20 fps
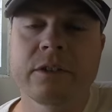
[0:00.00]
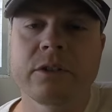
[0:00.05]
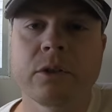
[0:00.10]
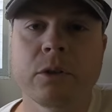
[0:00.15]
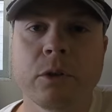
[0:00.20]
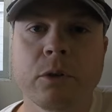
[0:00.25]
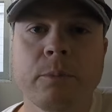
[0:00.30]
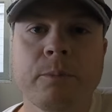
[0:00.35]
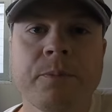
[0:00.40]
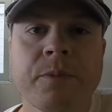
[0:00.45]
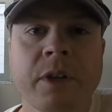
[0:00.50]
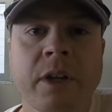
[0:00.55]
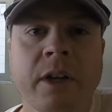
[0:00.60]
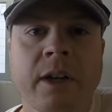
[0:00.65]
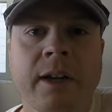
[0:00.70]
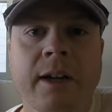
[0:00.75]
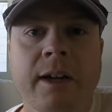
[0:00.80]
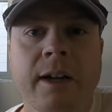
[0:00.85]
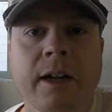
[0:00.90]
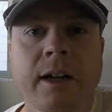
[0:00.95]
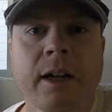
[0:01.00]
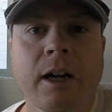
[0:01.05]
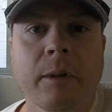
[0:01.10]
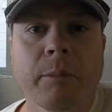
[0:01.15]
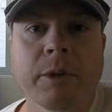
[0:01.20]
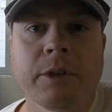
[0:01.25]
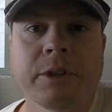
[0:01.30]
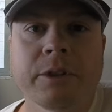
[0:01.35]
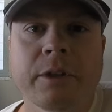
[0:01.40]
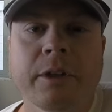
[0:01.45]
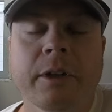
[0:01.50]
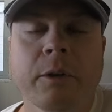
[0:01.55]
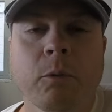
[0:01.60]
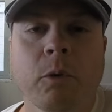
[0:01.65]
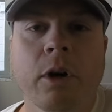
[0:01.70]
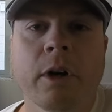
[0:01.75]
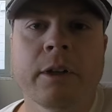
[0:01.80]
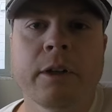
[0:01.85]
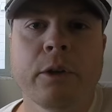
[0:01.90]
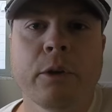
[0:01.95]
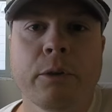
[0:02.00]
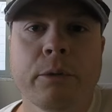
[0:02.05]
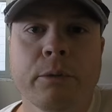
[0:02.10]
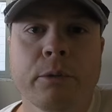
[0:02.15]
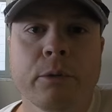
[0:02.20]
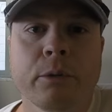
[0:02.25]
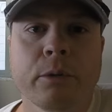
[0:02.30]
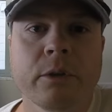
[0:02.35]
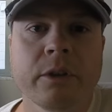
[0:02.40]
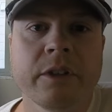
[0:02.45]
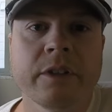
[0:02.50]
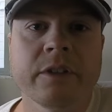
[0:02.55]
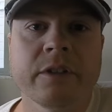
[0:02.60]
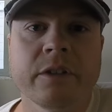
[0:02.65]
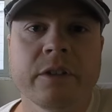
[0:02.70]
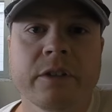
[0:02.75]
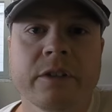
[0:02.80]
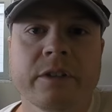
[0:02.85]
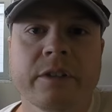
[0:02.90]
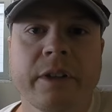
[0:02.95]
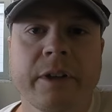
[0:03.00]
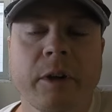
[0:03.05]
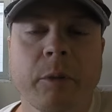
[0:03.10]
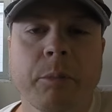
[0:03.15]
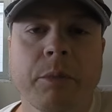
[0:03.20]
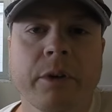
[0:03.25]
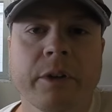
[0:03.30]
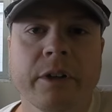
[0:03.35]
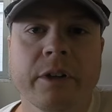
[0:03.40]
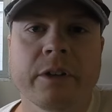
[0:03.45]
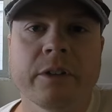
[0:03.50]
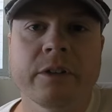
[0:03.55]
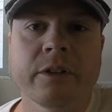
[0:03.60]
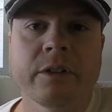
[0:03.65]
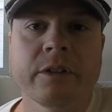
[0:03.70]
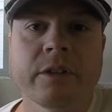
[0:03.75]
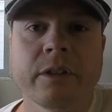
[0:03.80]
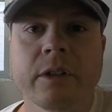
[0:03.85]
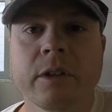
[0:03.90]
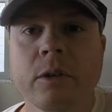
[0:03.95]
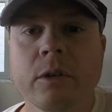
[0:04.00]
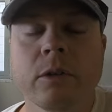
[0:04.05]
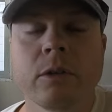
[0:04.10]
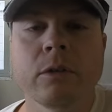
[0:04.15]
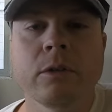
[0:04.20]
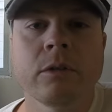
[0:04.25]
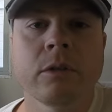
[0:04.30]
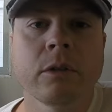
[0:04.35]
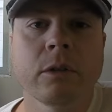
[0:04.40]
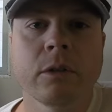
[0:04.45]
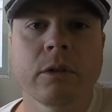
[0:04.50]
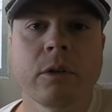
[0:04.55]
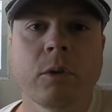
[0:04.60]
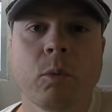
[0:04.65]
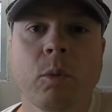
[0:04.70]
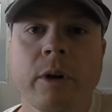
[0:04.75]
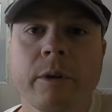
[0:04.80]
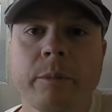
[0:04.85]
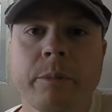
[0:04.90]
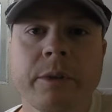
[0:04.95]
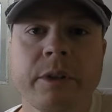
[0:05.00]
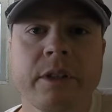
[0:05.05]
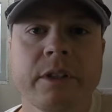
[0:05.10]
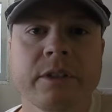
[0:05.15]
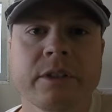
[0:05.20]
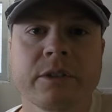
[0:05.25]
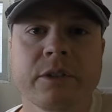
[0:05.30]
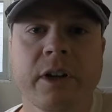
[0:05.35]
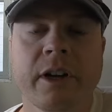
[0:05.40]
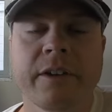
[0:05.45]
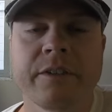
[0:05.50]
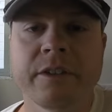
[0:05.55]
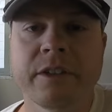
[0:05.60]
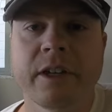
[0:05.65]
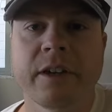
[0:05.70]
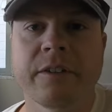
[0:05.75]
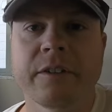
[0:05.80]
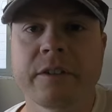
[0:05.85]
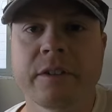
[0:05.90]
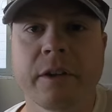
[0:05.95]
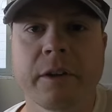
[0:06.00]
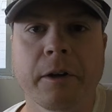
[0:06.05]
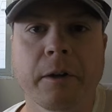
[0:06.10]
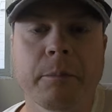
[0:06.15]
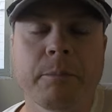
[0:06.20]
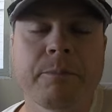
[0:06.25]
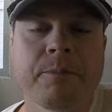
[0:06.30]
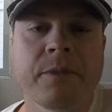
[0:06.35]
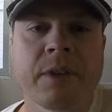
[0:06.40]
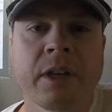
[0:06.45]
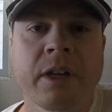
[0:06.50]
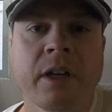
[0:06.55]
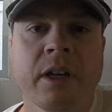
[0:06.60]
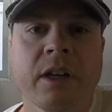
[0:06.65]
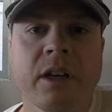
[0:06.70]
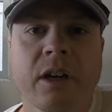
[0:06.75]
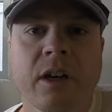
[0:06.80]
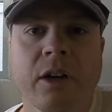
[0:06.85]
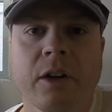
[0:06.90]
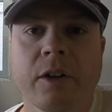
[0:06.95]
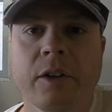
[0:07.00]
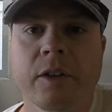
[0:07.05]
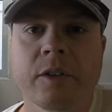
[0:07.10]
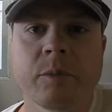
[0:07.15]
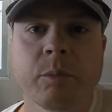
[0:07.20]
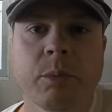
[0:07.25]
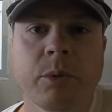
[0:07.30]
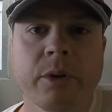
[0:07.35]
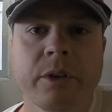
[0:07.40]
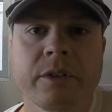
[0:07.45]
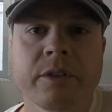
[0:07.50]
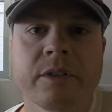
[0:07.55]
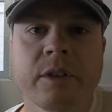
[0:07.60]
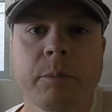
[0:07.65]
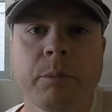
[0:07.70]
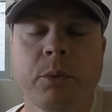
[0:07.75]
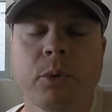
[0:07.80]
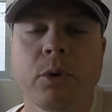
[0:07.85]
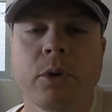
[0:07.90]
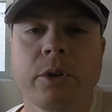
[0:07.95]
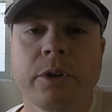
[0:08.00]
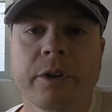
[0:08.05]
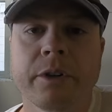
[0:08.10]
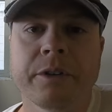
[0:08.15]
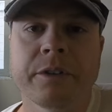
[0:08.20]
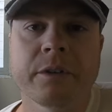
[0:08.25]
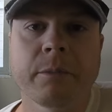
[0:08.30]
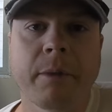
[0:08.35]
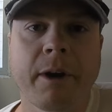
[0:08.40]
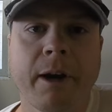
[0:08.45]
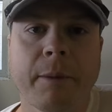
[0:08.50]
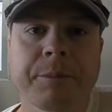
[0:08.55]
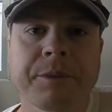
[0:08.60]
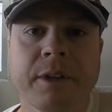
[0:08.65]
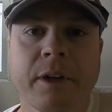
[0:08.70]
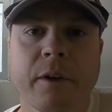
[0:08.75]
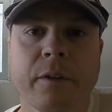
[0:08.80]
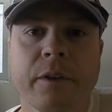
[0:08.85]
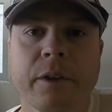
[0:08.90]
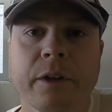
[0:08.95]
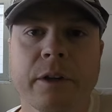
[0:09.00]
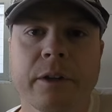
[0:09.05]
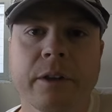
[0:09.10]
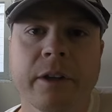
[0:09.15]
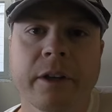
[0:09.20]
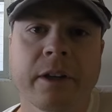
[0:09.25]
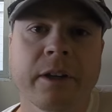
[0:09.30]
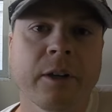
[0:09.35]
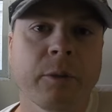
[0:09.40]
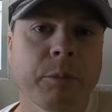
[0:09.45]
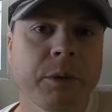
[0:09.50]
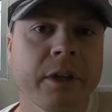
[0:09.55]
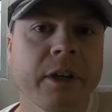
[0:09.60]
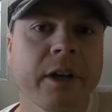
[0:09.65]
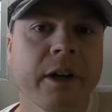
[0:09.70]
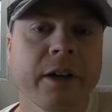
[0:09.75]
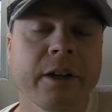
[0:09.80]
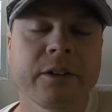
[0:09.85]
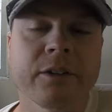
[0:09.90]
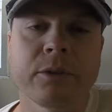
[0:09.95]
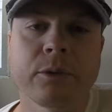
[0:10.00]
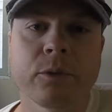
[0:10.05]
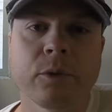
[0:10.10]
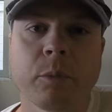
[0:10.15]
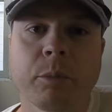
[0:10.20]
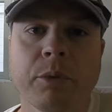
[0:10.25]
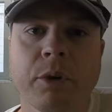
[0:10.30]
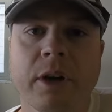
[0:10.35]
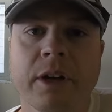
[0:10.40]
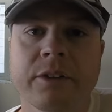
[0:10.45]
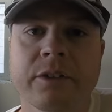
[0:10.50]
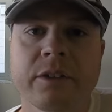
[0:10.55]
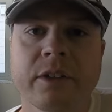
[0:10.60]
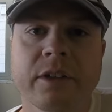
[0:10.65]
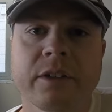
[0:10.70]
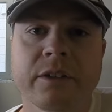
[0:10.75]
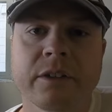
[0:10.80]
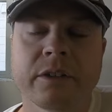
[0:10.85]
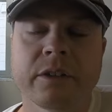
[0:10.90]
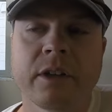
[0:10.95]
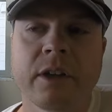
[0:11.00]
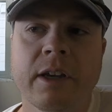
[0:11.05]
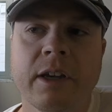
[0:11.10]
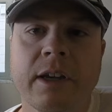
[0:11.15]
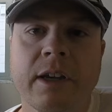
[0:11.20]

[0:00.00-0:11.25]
So I'm going to try and walk you through at least the setup on a single or a one-piece drive shaft setup. It's pretty simple, and there's some apps out there that can help you guys through the process.